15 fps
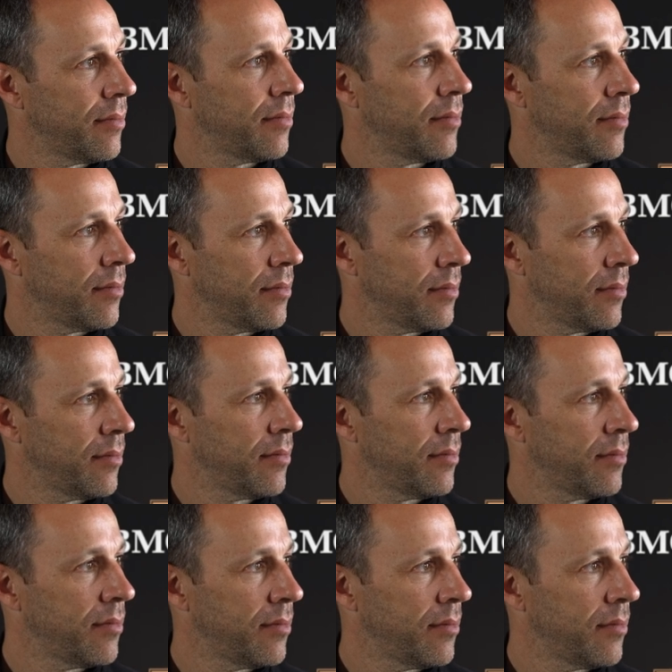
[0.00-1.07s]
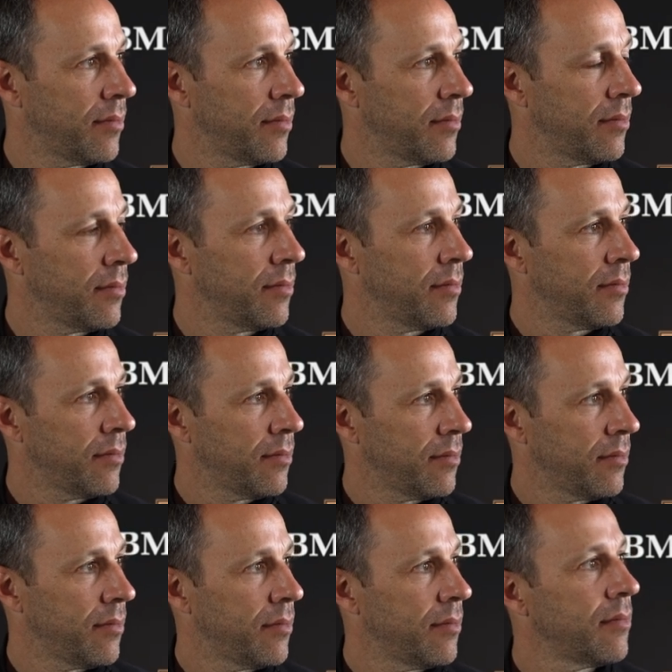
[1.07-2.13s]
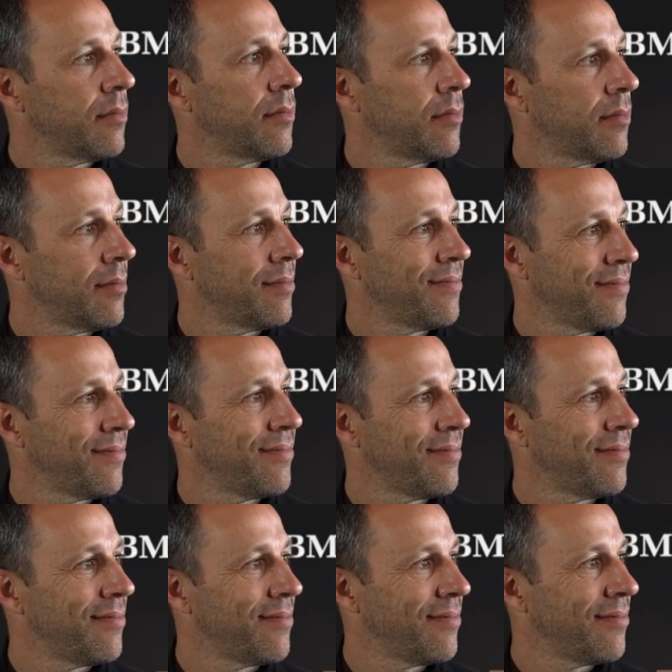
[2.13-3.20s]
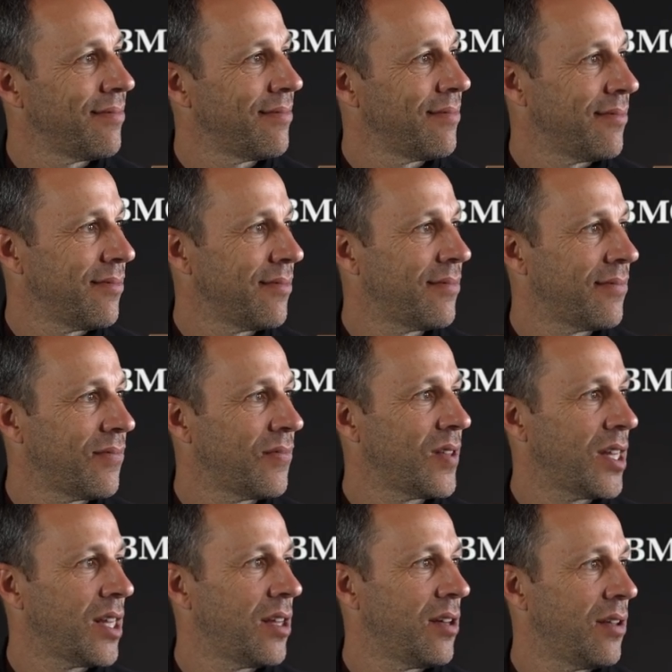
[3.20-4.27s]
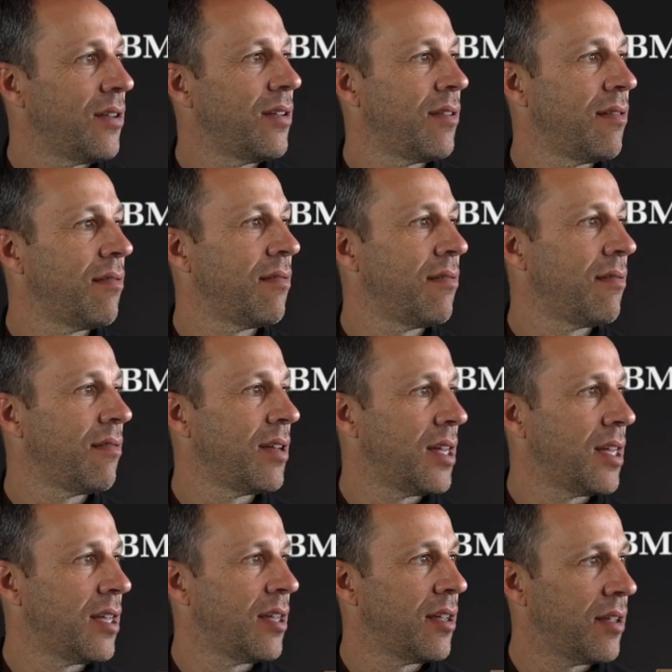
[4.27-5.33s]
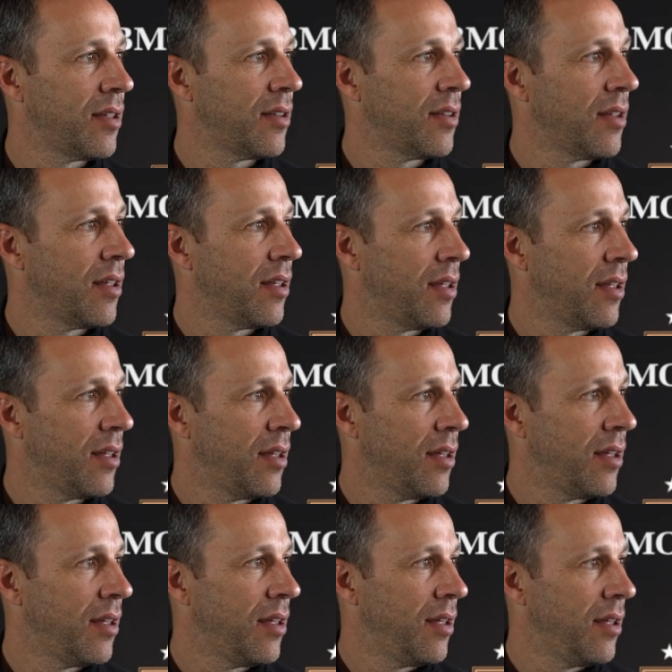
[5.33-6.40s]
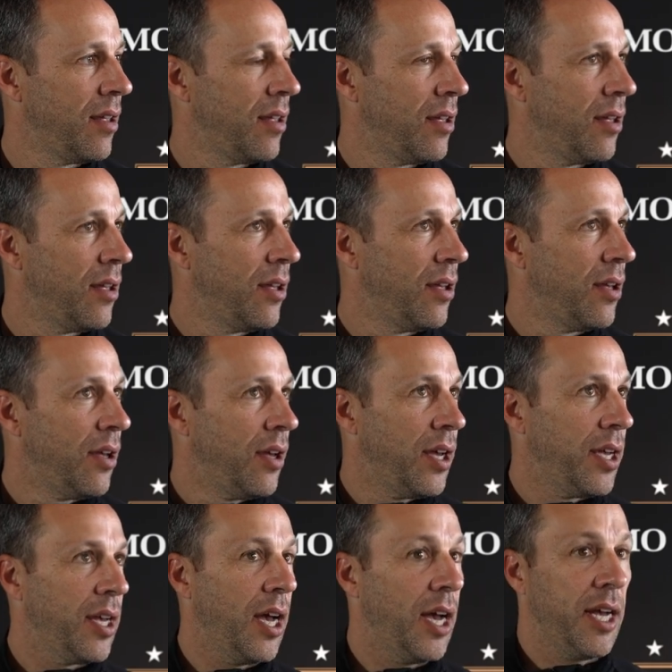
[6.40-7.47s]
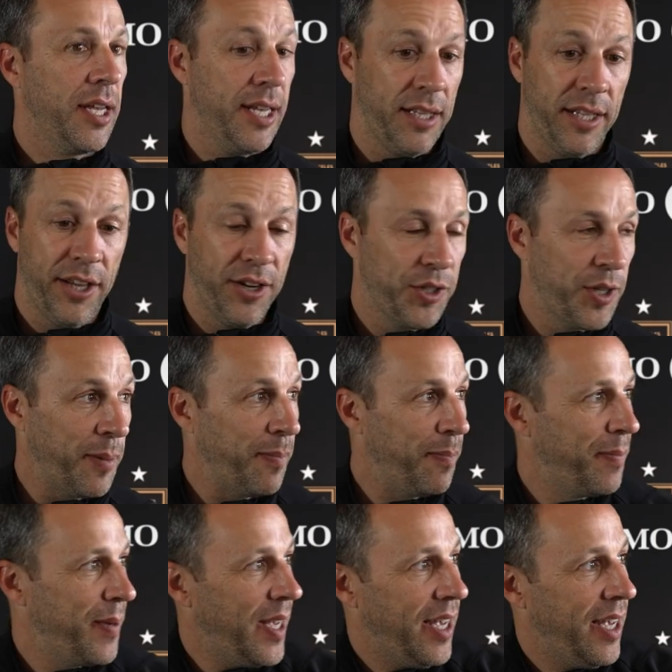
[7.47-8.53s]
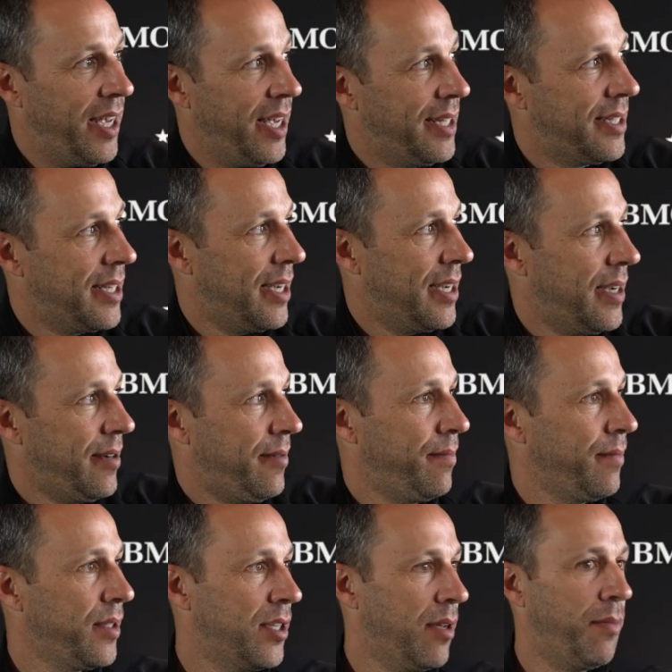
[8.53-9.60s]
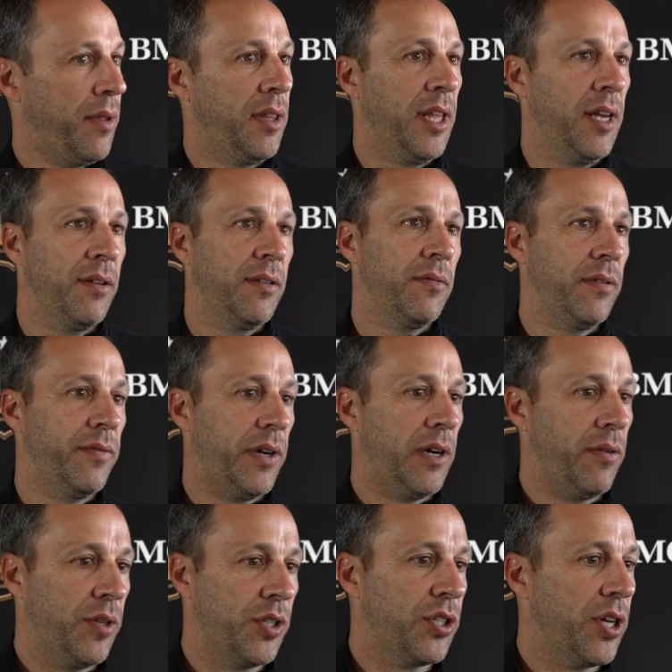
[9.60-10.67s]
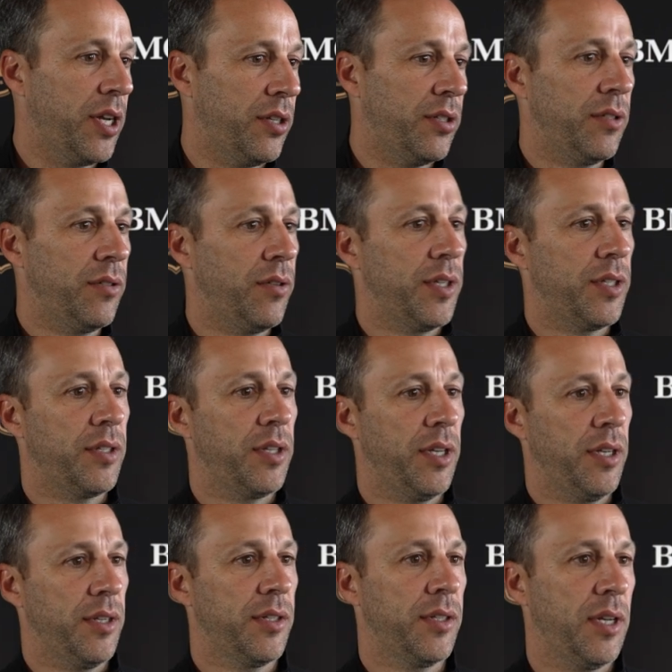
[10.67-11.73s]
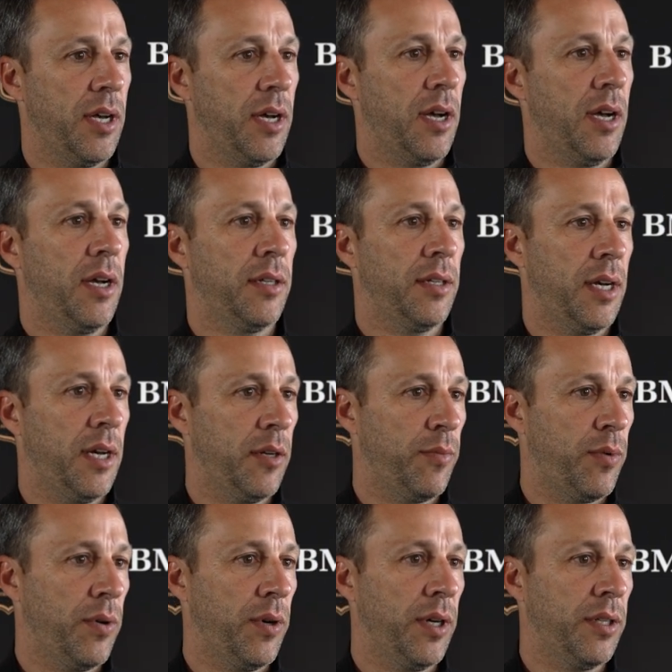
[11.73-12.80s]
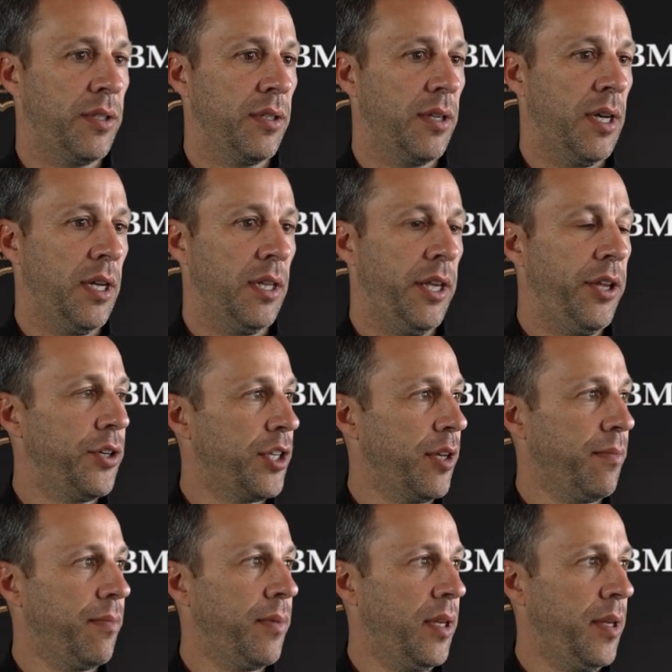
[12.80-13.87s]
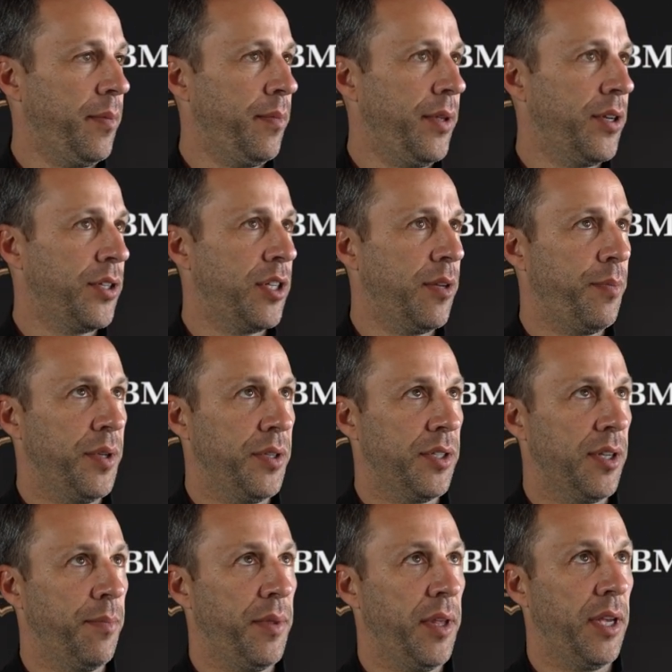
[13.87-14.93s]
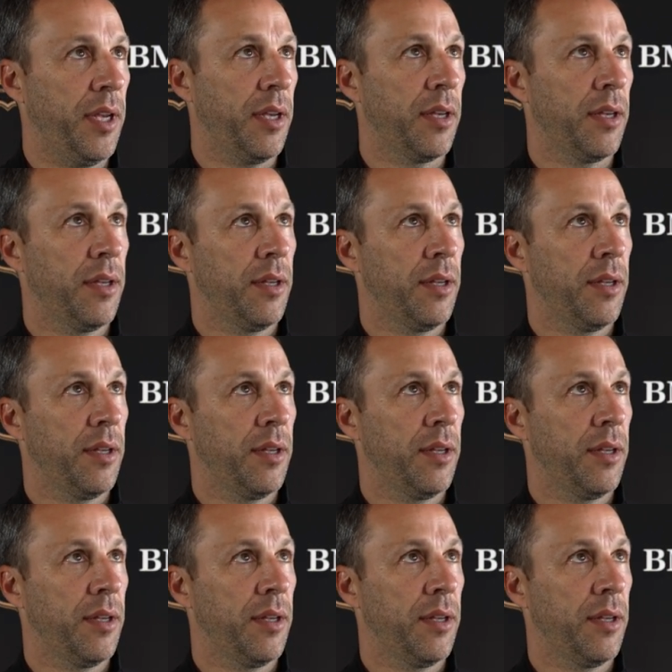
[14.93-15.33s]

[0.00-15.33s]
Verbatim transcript: highest level. Apart from the obvious, what does he bring to this group when you have a, a young bunch of guys who can learn from someone like him? Uh, yeah, leadership. And um, something that we've always tried to do is, is uh, onboard uh, leadership. And leadership is something